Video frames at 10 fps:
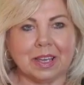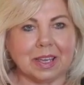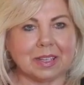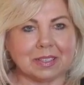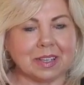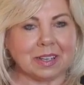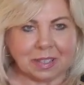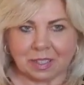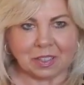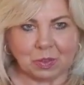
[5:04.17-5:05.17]
It's an
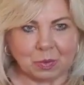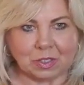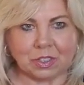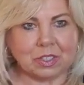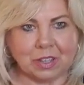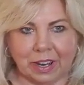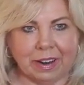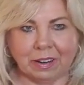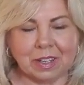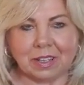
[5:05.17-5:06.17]
easy one to
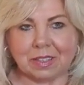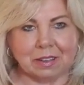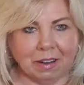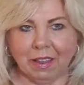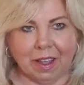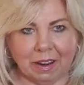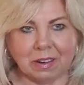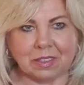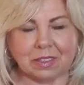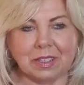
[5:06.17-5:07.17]
learn. It's not
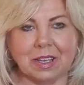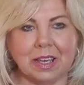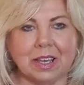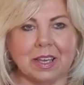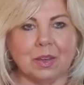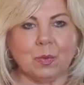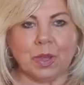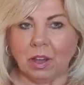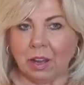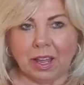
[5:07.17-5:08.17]
hard. We
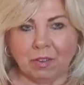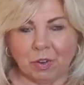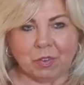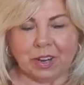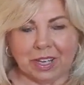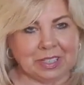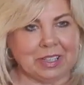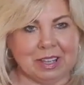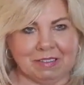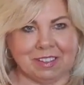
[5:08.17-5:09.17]
all have over
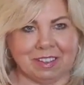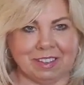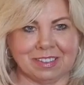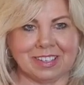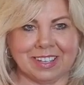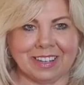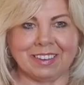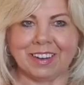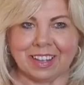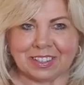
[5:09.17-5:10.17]
80,000 thoughts a day in
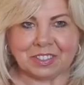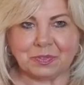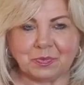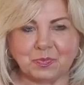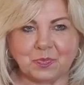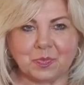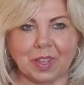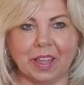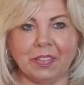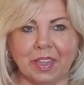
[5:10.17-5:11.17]
our head.
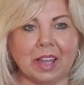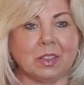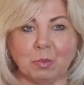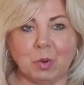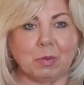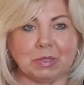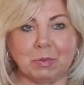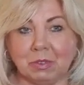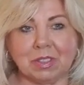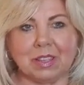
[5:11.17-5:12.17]
And at the moment,
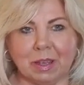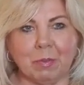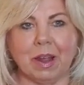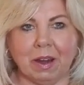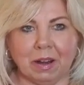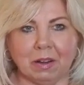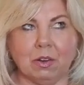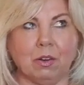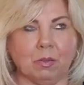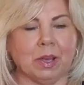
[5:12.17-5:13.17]
most of them are,
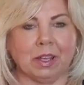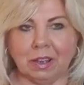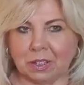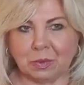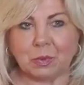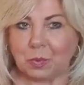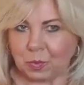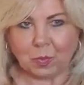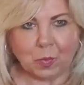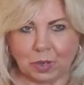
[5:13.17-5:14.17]
oh my God,
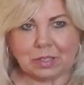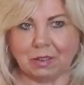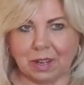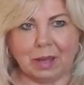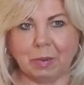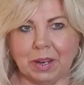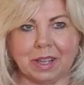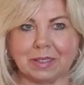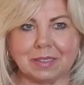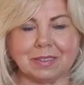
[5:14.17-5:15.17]
what's going to happen
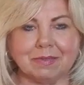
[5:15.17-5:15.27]
next?